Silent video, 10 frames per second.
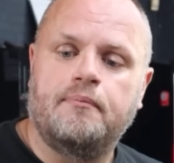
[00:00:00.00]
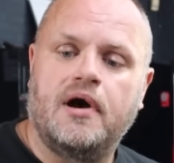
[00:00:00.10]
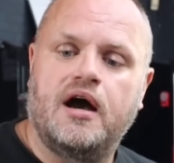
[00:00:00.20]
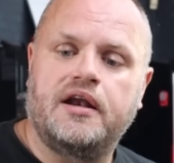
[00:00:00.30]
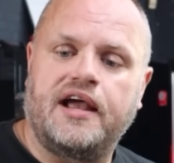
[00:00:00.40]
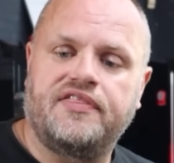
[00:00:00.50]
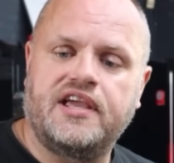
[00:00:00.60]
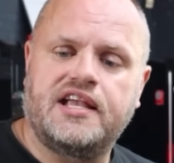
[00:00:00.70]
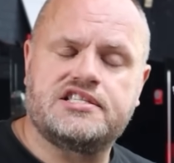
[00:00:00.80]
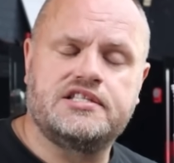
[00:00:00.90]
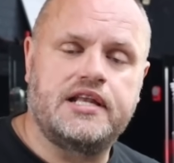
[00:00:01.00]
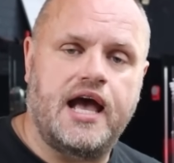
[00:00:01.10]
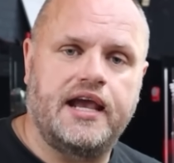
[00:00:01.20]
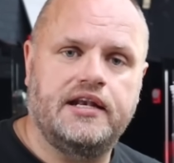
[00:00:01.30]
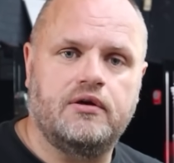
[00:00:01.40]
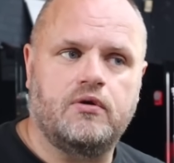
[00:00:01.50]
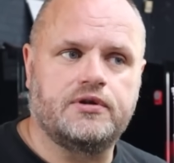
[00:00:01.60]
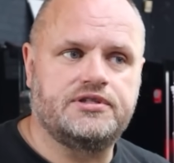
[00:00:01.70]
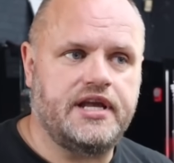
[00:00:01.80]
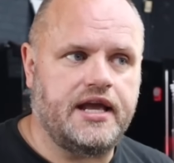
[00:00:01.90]
But I think it's 9
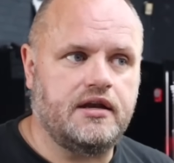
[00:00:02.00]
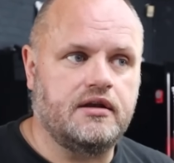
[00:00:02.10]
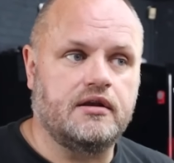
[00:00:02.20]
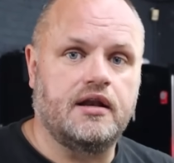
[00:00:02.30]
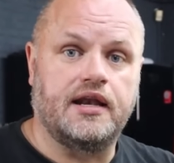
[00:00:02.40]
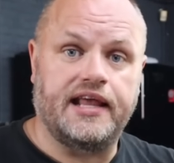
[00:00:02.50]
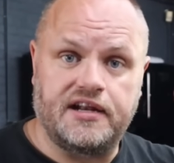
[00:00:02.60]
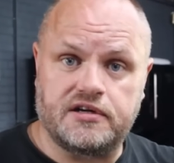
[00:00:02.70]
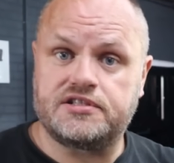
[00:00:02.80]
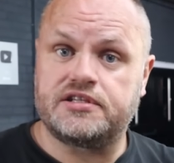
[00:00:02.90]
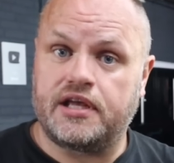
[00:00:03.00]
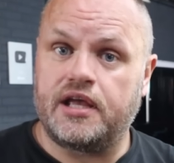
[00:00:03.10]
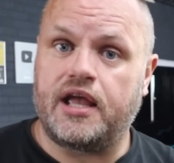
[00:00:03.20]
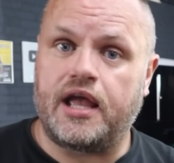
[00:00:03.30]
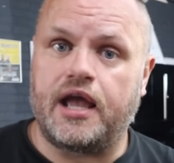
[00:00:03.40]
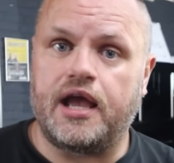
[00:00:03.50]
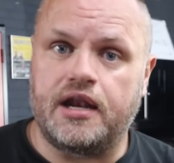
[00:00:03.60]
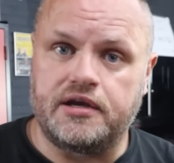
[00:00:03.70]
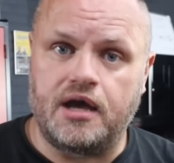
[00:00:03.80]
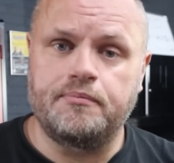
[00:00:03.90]
or 10 letters
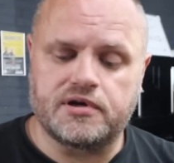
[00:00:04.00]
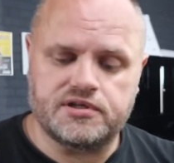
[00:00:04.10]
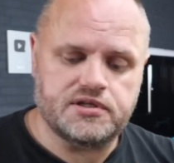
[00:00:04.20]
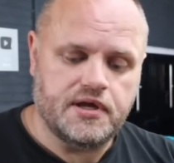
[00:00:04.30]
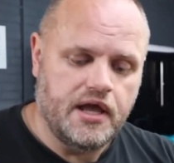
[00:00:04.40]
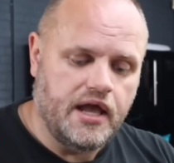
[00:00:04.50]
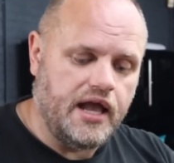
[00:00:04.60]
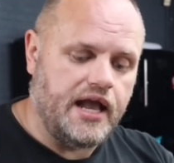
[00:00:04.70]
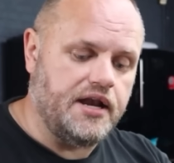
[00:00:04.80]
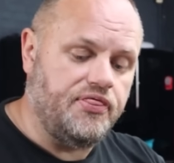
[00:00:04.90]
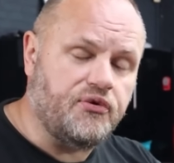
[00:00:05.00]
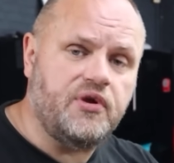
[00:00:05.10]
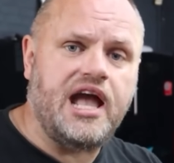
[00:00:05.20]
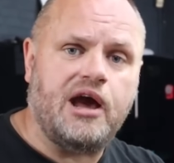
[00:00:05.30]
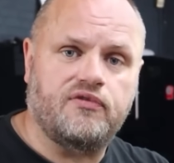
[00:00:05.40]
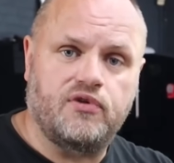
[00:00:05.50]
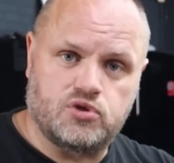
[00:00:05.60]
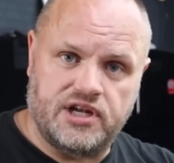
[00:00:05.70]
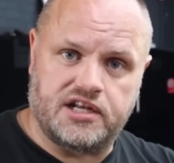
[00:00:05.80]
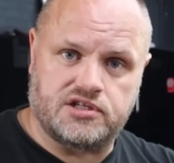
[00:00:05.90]
and numbers, and 3 out of
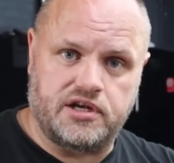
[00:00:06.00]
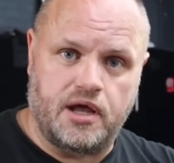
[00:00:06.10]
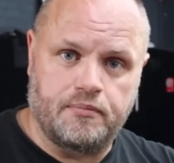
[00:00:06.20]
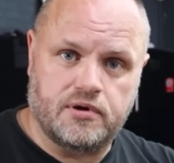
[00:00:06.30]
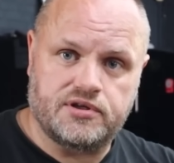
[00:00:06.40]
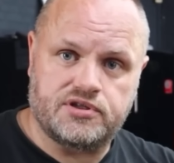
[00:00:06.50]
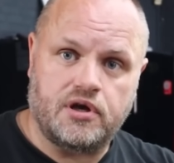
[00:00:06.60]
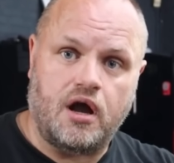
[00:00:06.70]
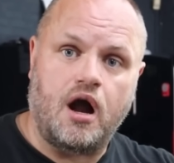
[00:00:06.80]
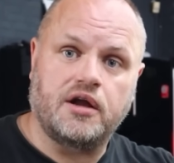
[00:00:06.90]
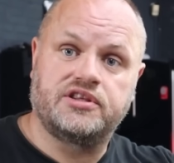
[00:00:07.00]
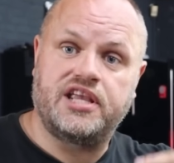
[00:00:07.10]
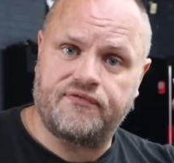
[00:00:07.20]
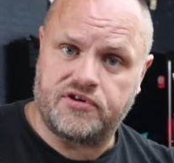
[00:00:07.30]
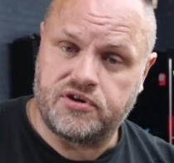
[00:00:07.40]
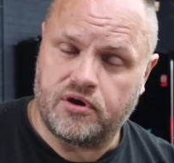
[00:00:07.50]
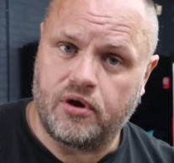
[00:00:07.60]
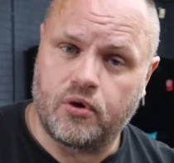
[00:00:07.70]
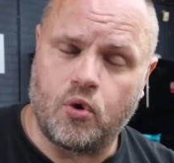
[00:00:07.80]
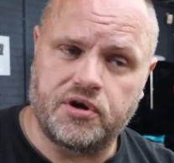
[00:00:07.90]
those letters and numbers are different
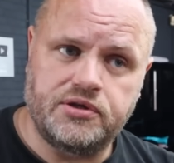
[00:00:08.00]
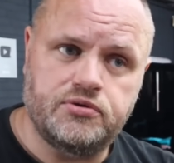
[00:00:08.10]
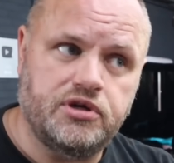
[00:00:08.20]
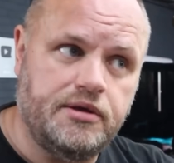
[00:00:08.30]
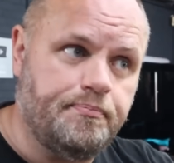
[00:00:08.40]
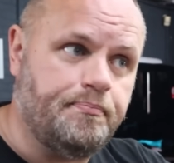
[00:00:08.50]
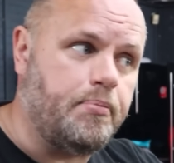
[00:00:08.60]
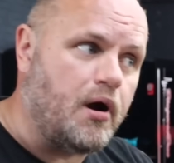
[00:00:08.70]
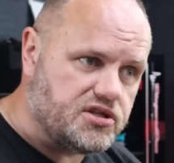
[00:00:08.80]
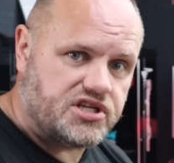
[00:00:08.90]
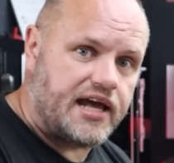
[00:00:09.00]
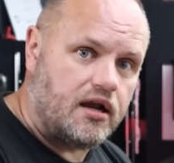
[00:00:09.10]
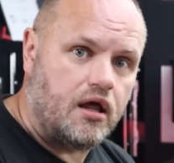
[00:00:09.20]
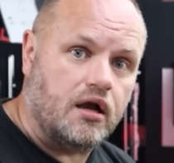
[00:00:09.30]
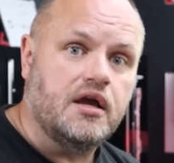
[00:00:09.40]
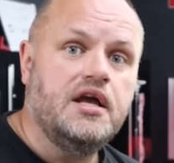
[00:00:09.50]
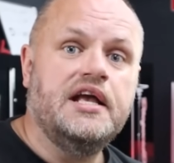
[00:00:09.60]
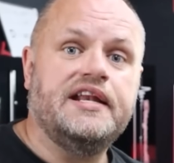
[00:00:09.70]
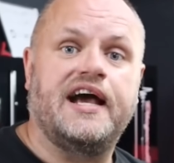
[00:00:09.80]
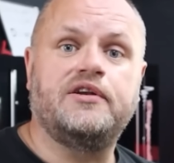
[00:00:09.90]
according to the parts catalog.
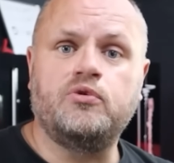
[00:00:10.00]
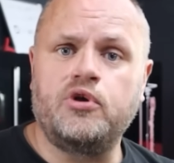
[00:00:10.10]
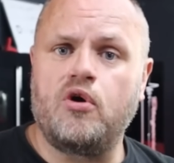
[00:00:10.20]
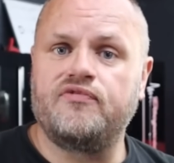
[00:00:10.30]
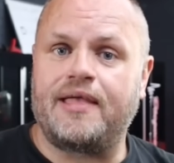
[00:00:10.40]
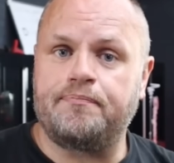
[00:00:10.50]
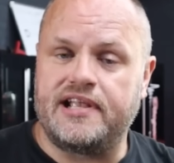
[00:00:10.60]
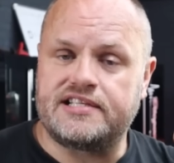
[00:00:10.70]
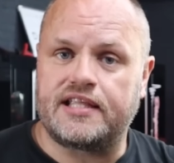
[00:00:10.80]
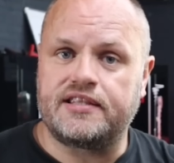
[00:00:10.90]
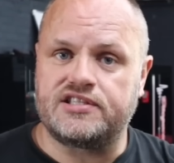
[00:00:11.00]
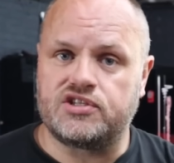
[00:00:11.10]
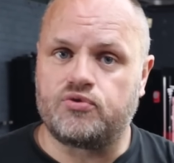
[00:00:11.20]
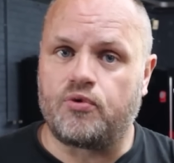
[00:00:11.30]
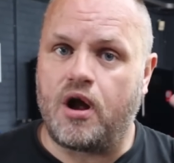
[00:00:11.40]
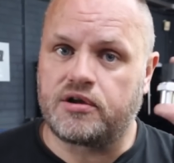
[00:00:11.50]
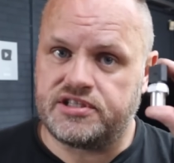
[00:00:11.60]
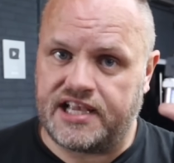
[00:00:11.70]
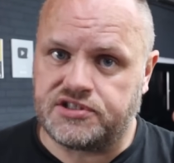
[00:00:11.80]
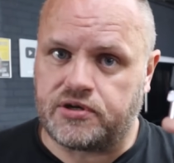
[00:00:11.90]
Now, I don't know if that means that this is the wrong
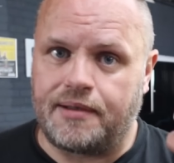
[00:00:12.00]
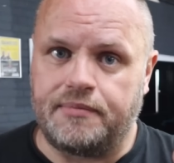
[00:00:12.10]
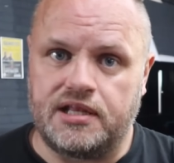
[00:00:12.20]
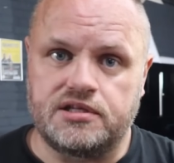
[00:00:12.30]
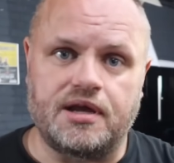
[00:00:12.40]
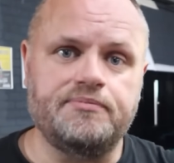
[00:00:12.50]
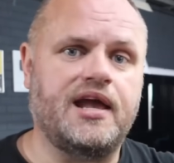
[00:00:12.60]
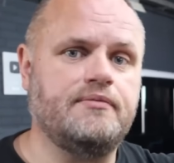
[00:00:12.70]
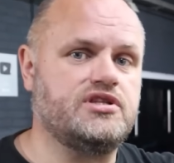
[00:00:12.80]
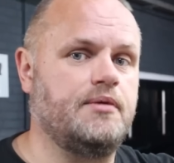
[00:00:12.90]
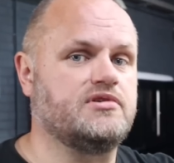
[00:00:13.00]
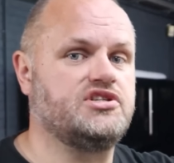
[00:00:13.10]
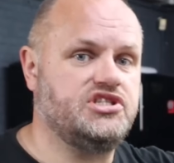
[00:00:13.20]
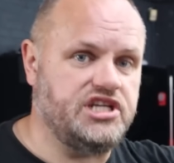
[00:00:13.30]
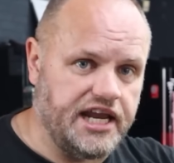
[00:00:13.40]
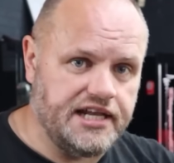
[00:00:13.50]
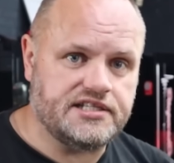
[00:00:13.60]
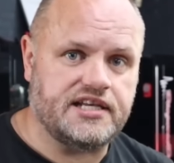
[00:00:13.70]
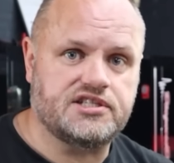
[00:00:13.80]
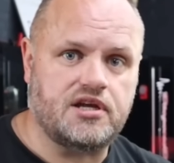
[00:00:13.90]
sensor. I mean, sometimes numbers
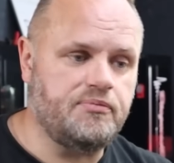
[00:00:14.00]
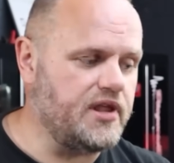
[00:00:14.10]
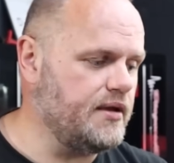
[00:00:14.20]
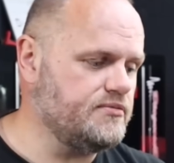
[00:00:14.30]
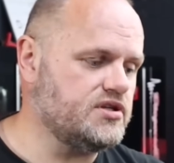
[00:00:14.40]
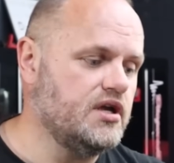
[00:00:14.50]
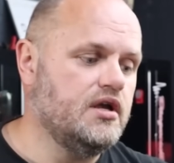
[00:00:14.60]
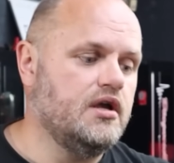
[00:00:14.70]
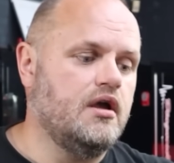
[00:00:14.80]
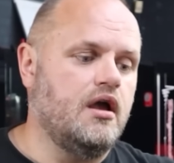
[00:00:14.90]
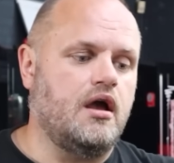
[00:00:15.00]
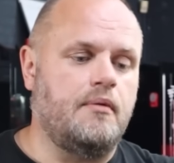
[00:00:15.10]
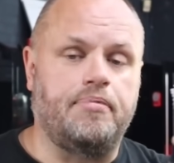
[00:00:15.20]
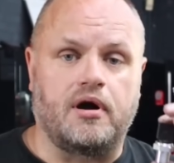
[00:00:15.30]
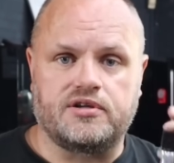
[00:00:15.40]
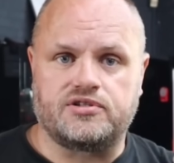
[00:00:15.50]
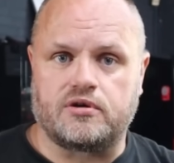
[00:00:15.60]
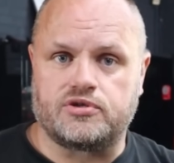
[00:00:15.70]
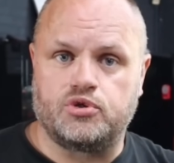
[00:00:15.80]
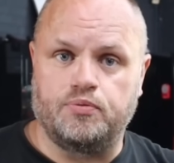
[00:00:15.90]
change and sometimes parts
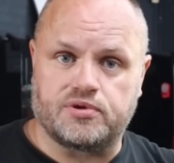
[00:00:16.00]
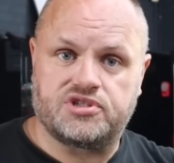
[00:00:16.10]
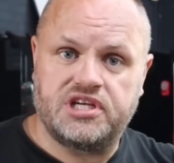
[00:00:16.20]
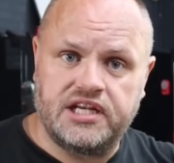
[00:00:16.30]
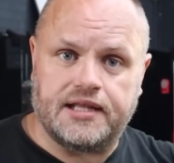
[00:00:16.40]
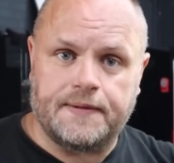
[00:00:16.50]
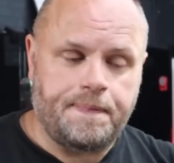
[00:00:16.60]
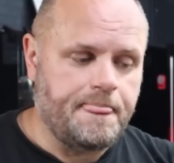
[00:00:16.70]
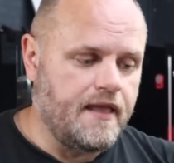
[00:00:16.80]
are superseded.